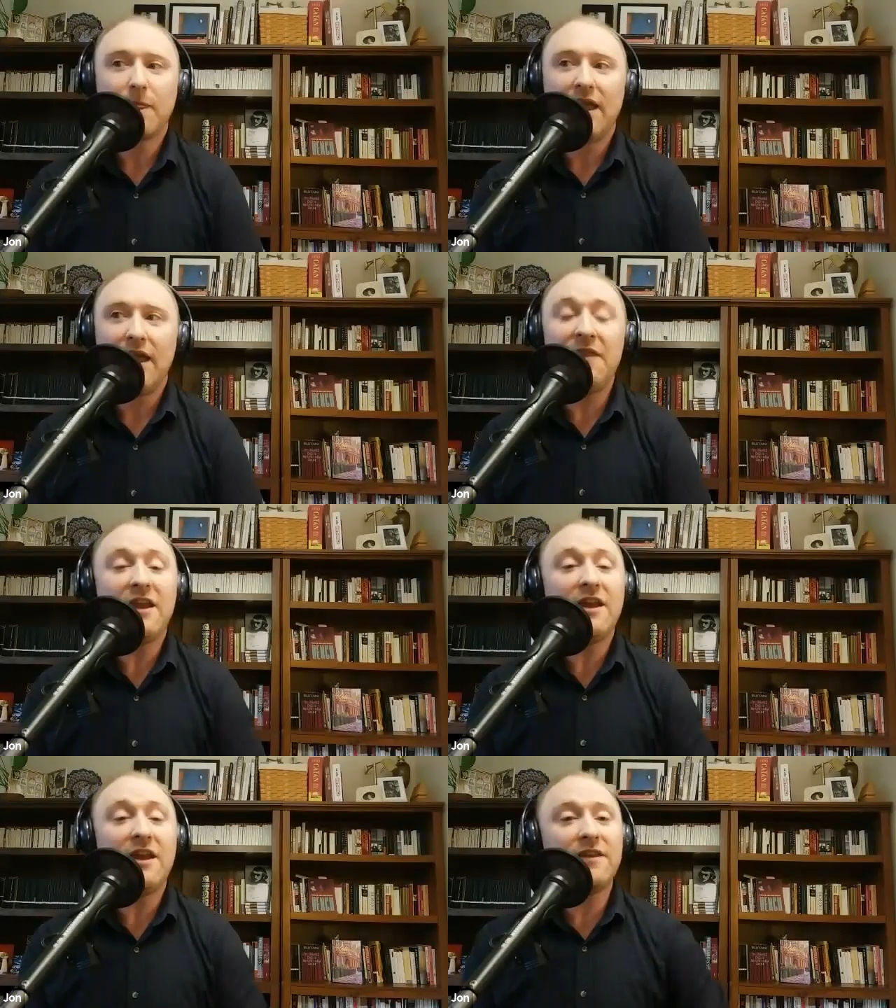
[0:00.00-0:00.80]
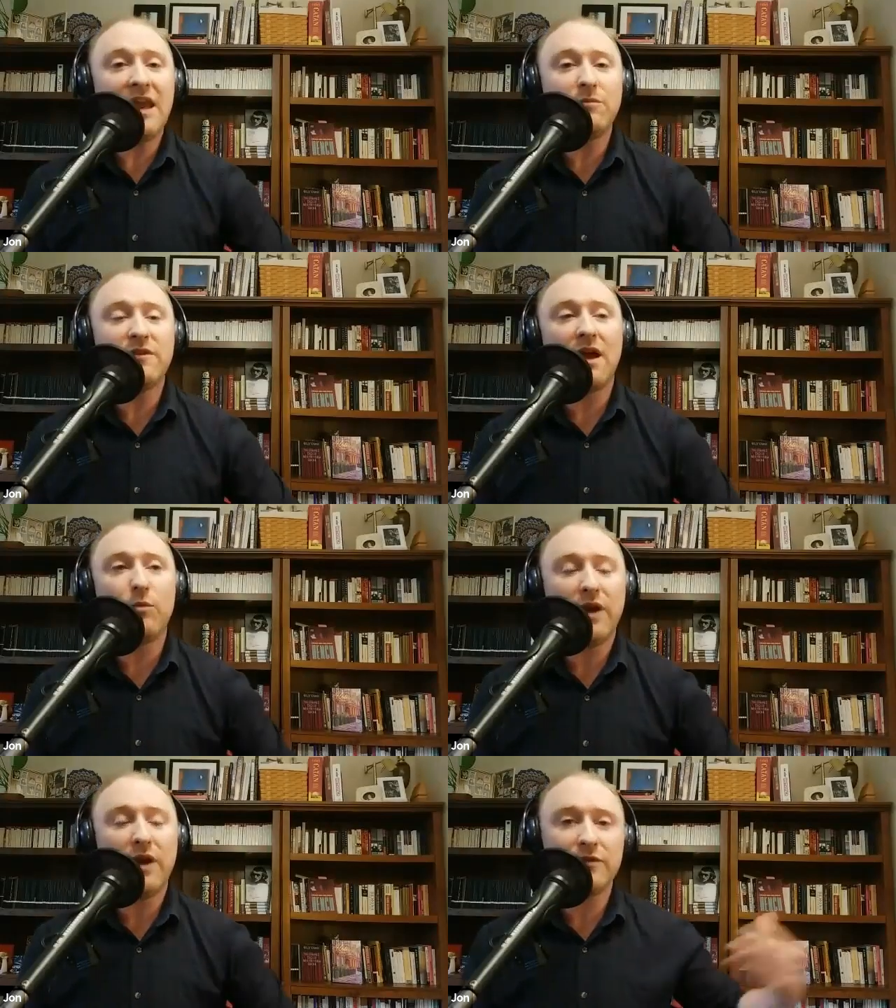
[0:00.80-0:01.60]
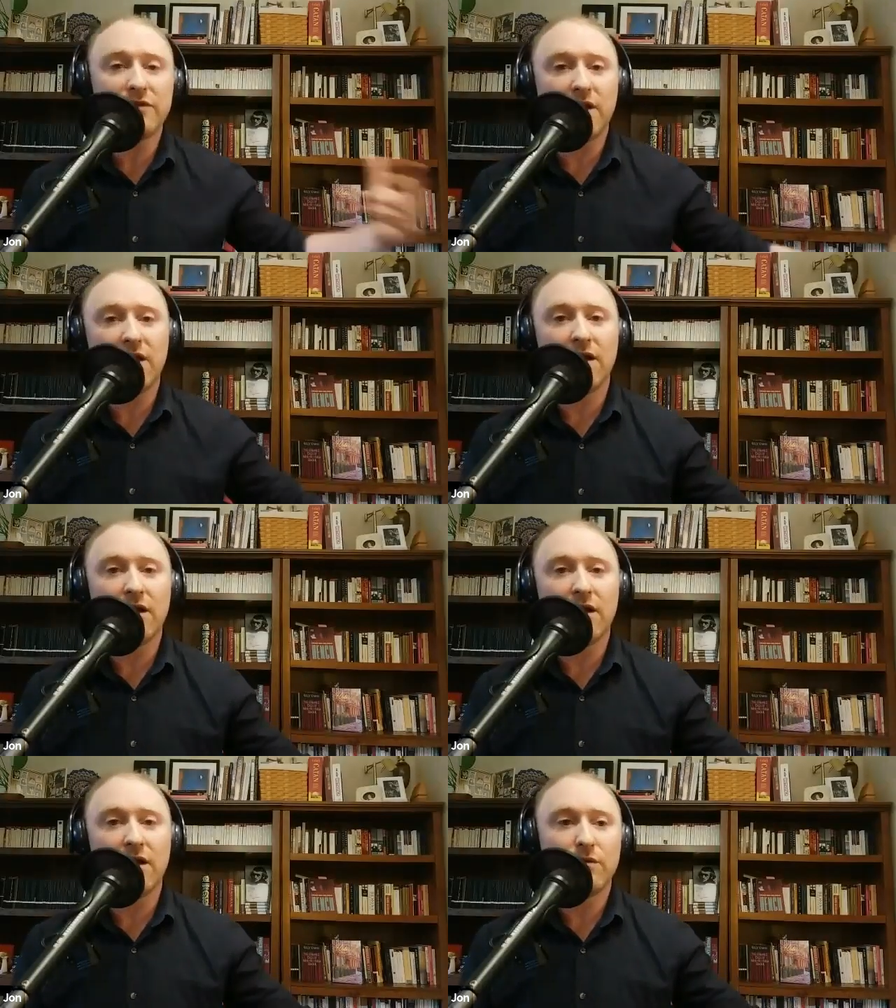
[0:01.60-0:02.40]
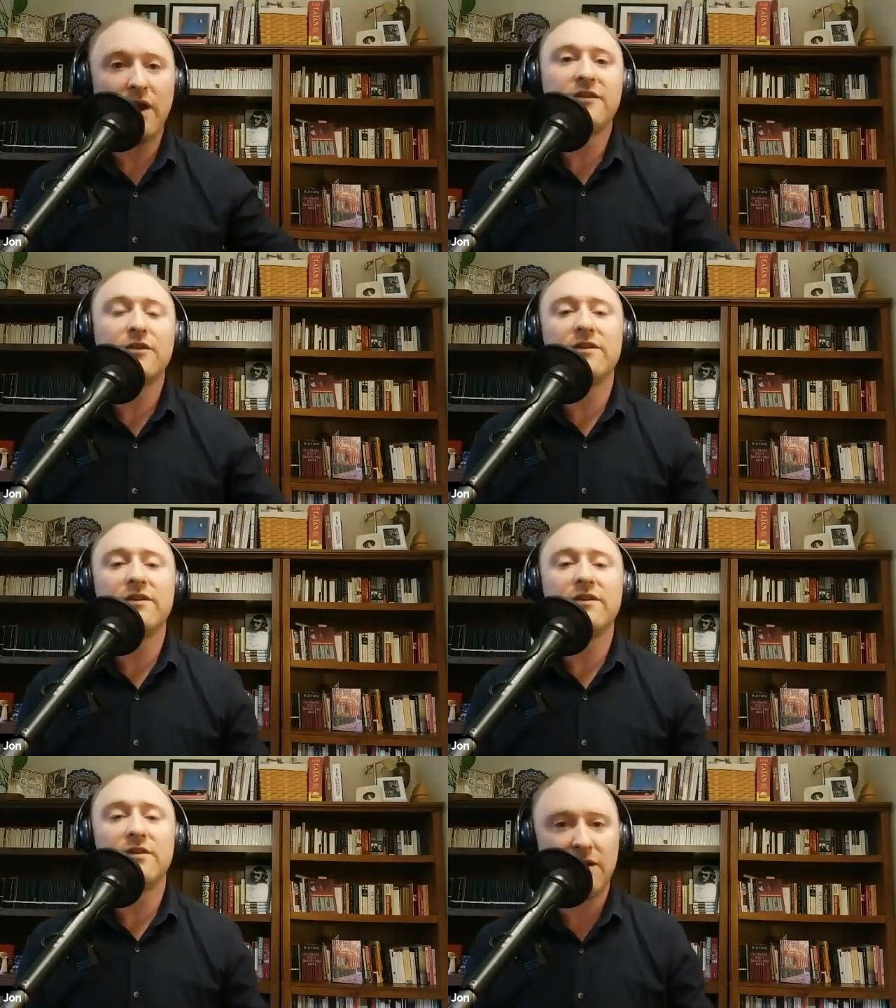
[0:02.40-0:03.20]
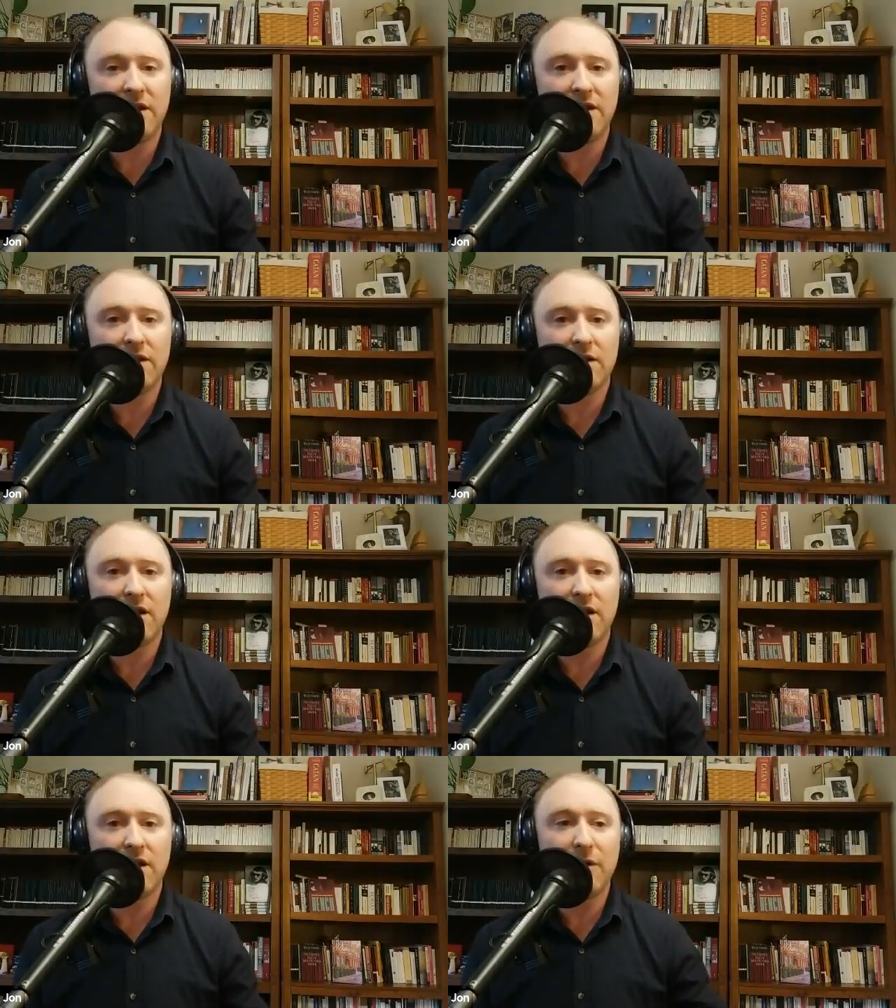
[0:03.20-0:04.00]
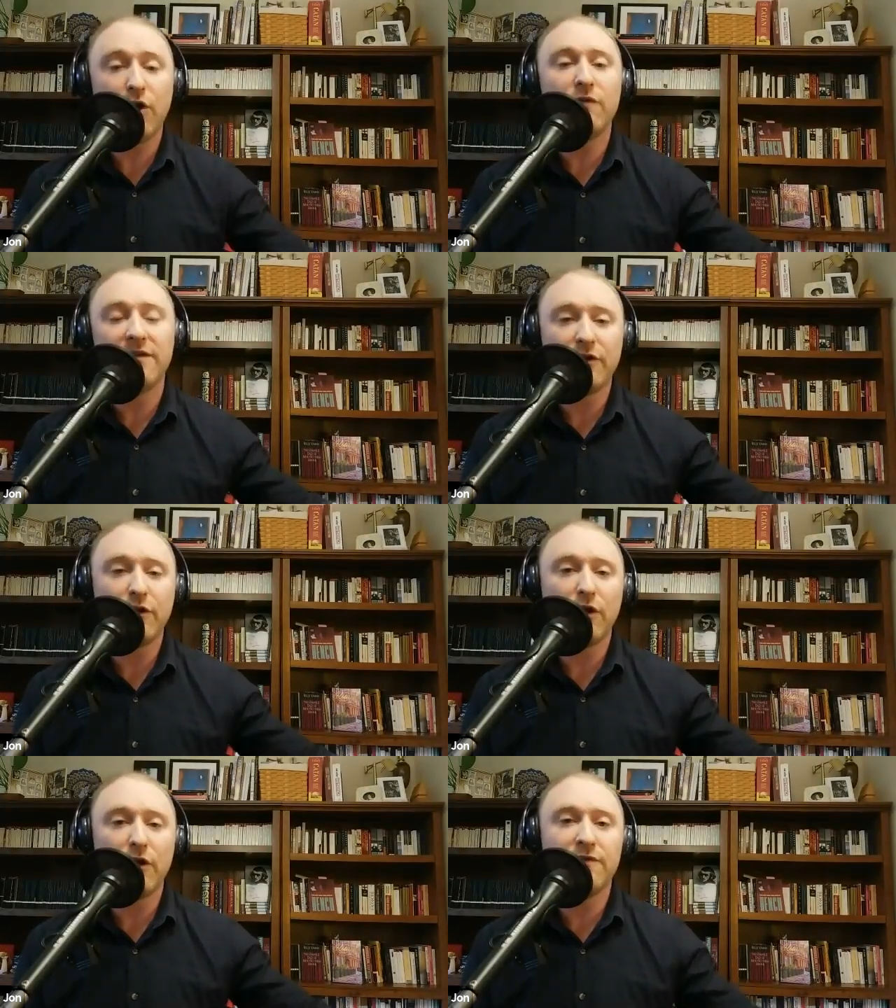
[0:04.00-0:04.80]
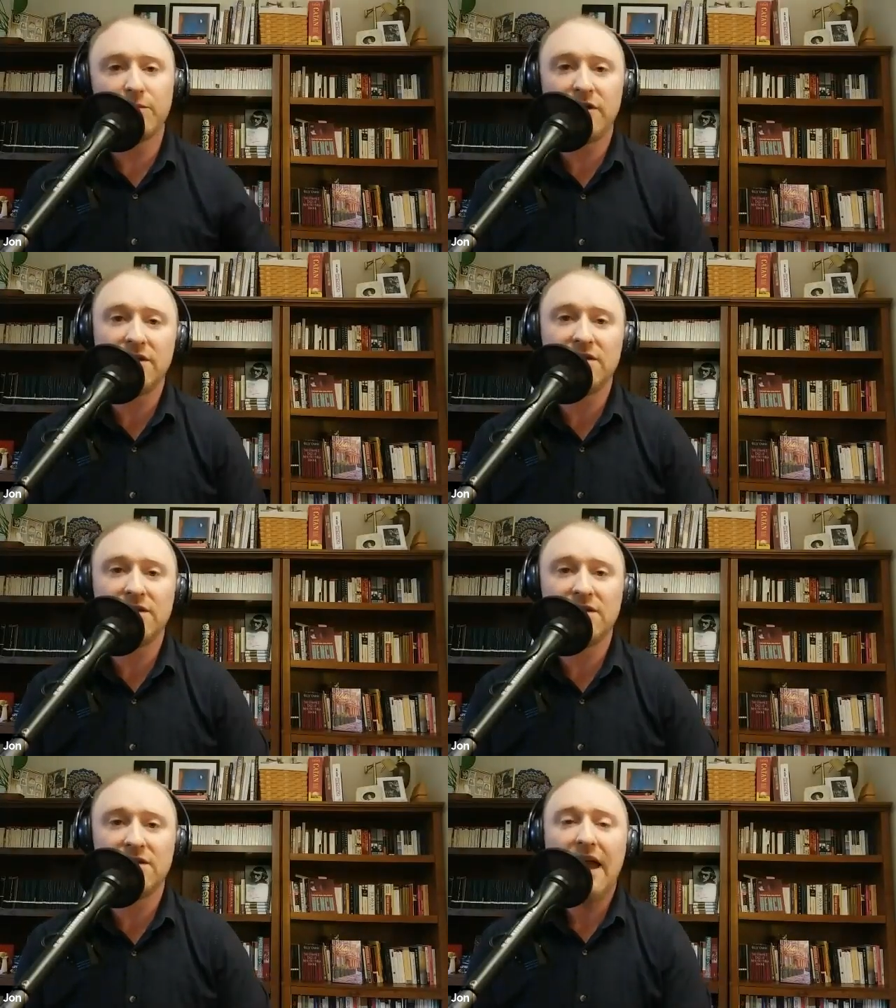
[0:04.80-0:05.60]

And then at the same time, when I was writing stories about COVID, the COVID experience,